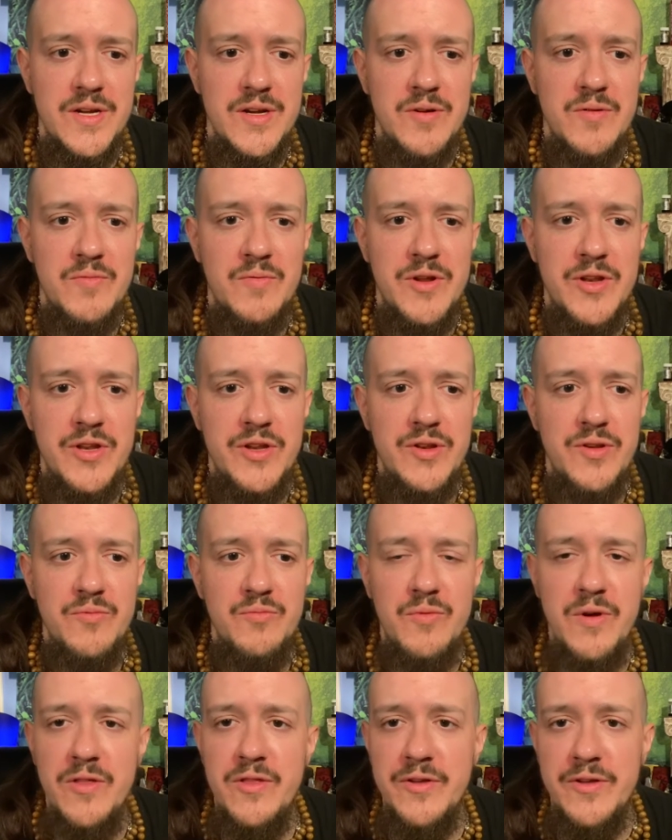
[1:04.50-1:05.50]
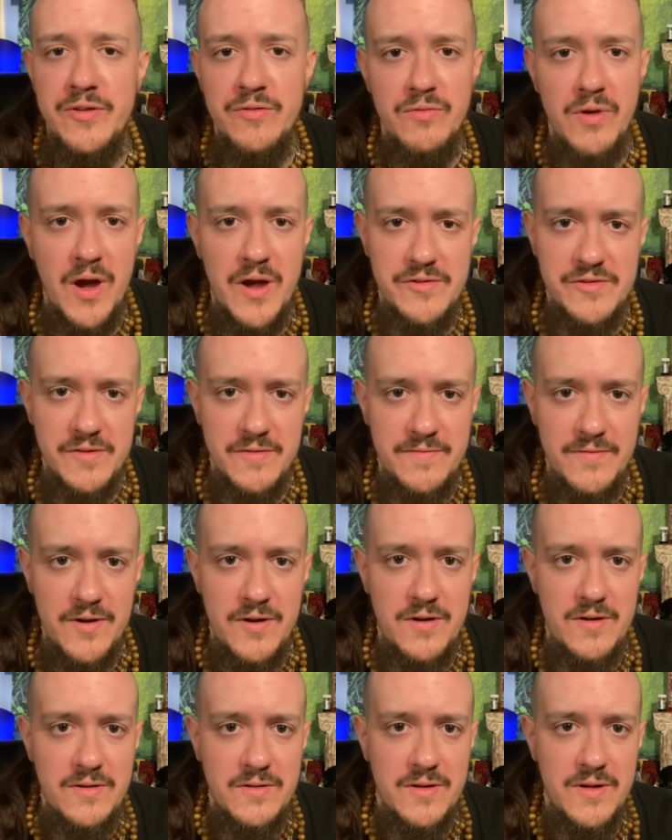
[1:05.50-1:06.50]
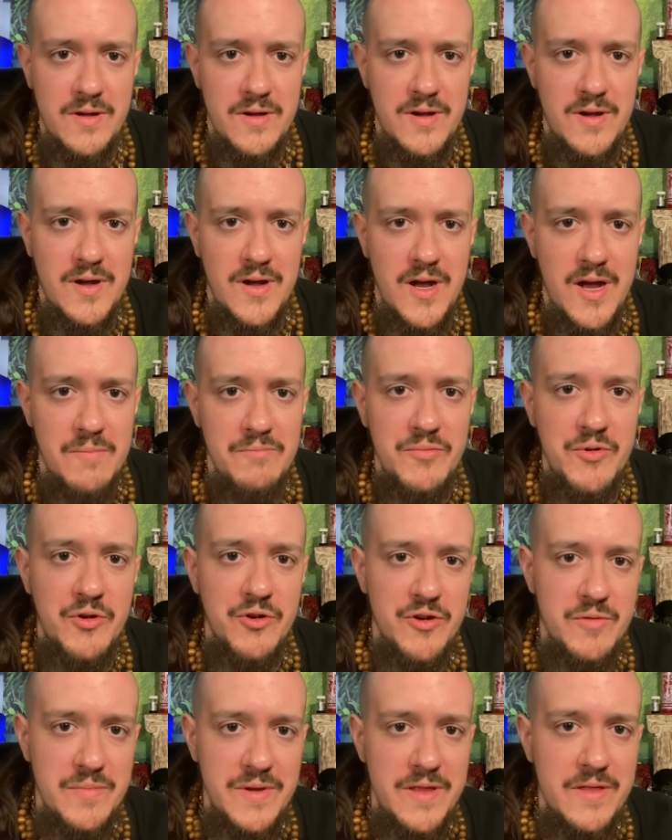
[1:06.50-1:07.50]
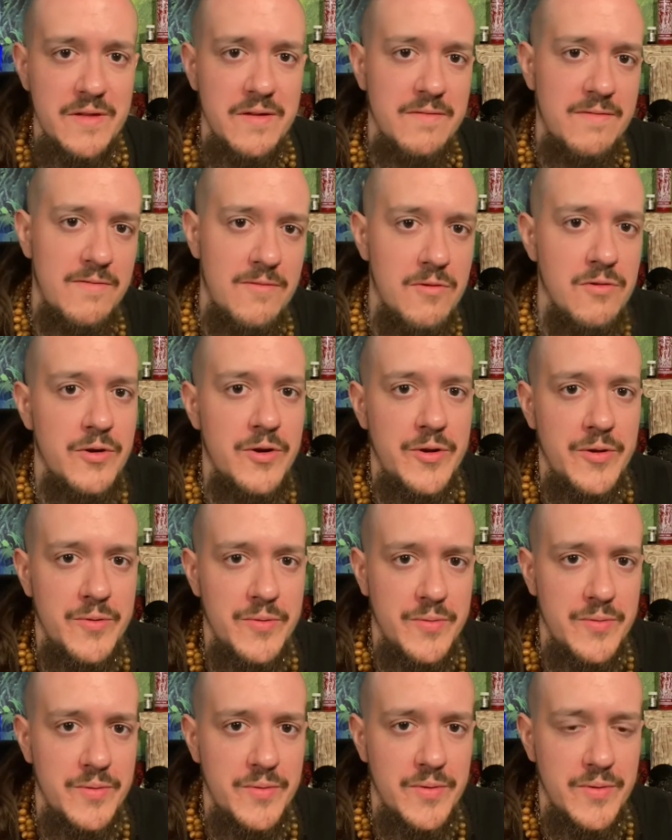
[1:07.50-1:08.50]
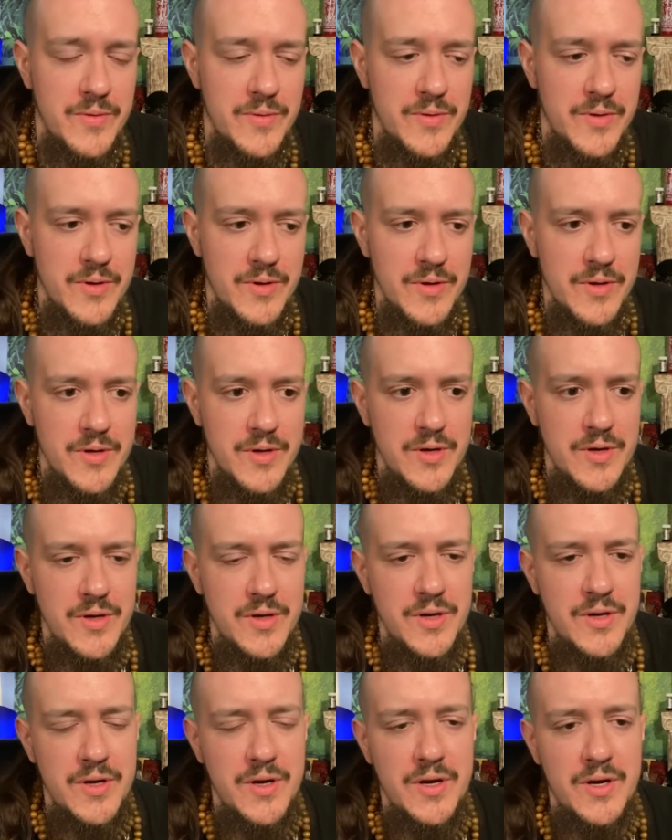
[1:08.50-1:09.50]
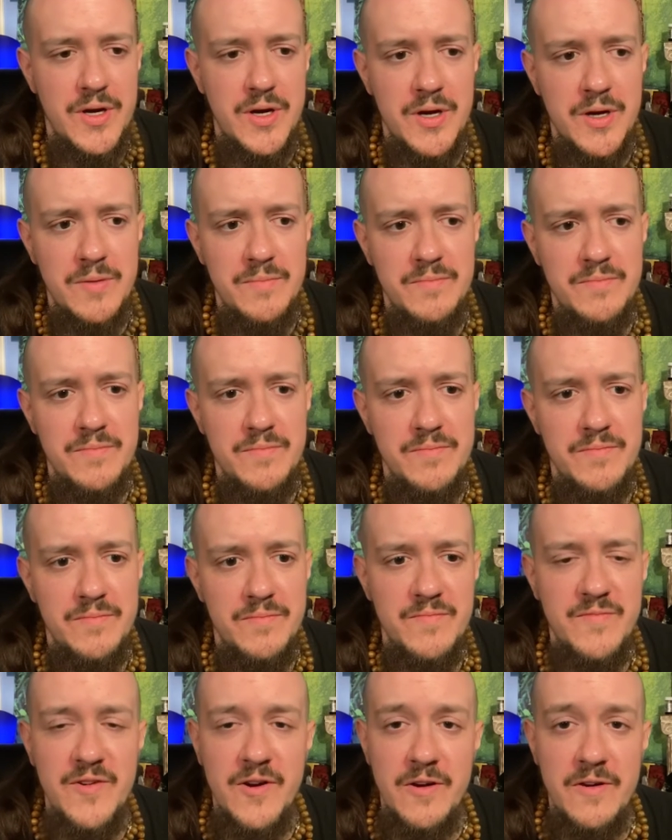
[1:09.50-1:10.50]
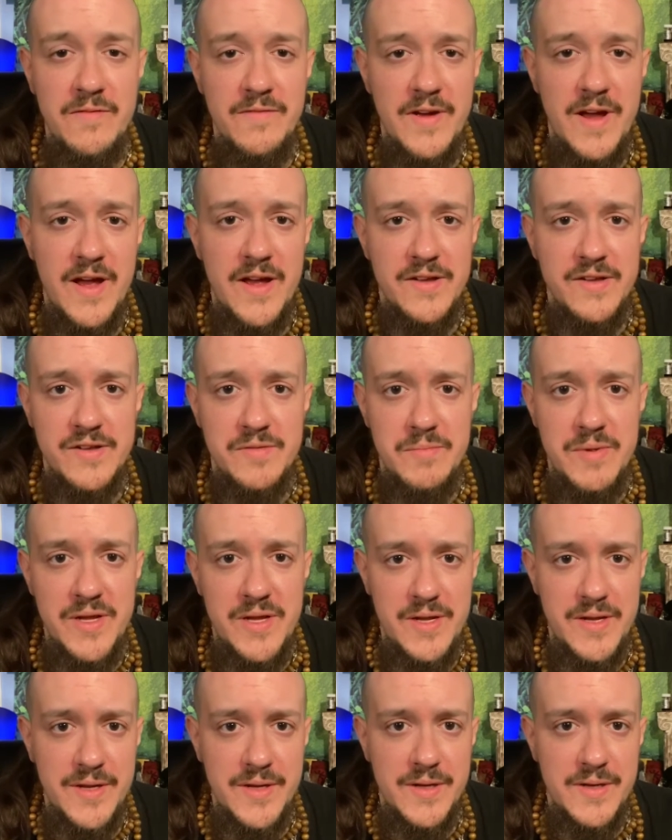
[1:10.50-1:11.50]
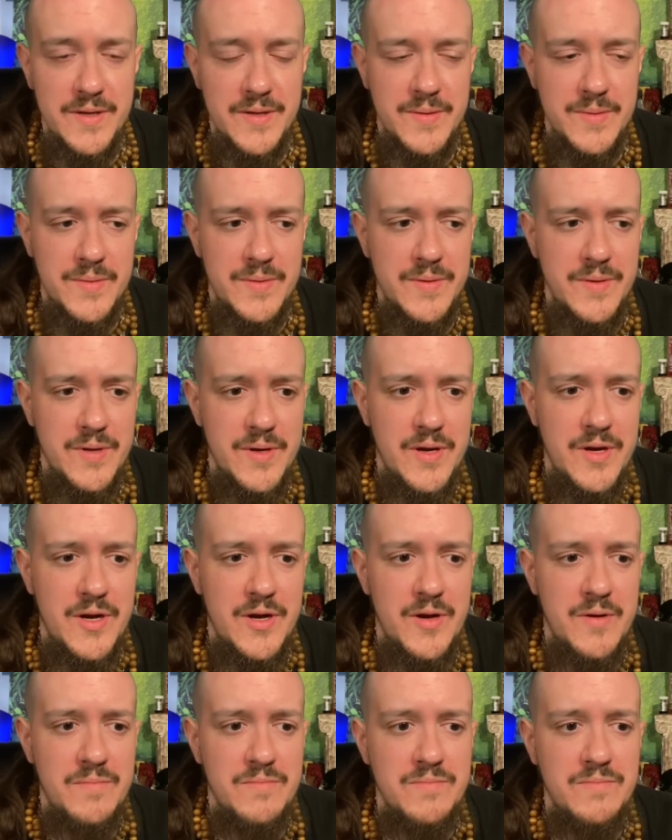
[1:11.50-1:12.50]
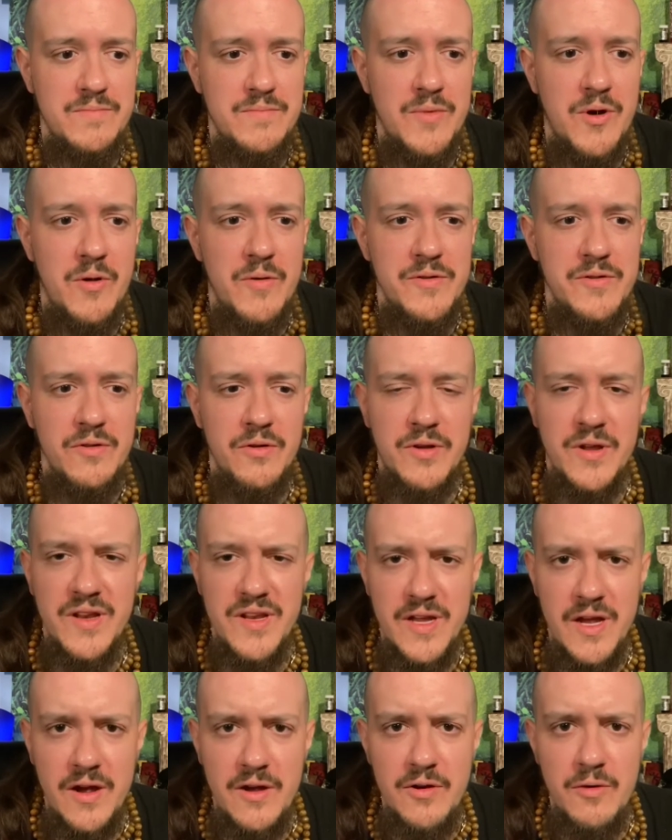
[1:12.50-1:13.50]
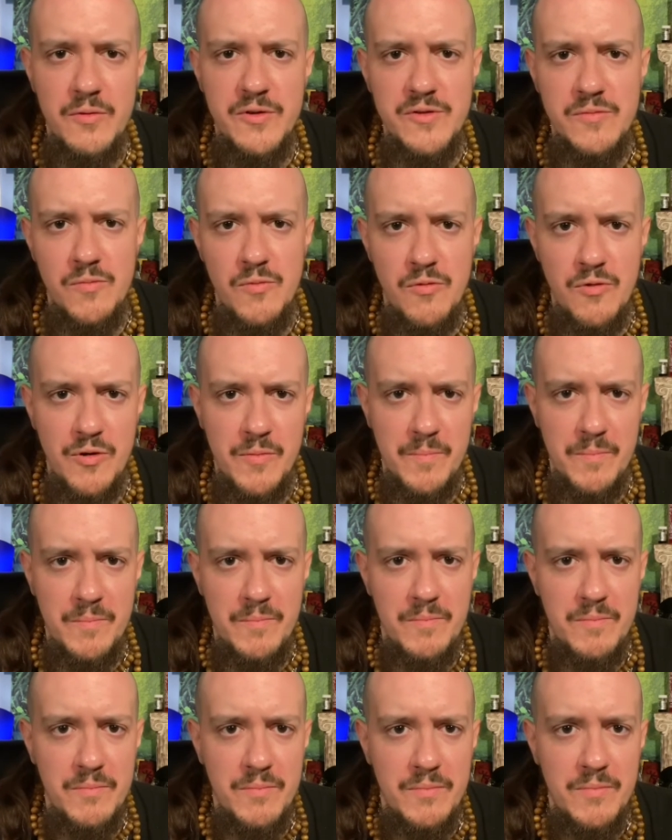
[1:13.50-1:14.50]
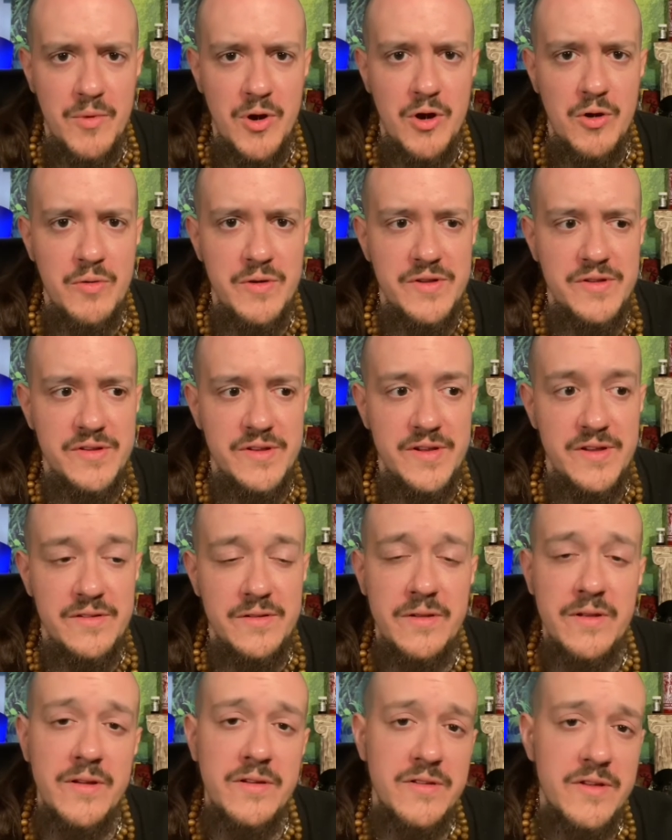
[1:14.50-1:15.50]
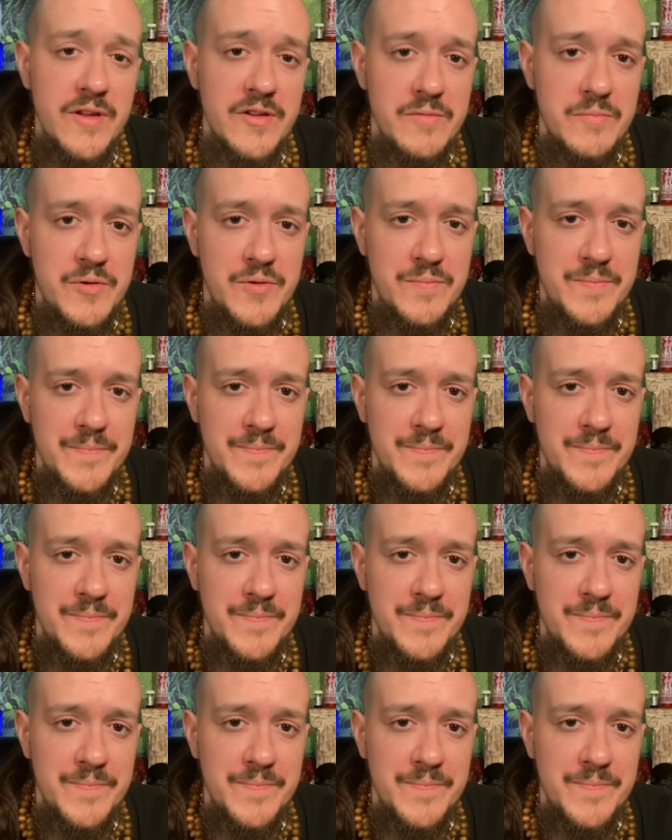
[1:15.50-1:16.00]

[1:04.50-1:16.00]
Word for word: when whether you rise or fall, I'm going to be there for you. Um, very vast being, um, always looking down, always warm, always easily accessible.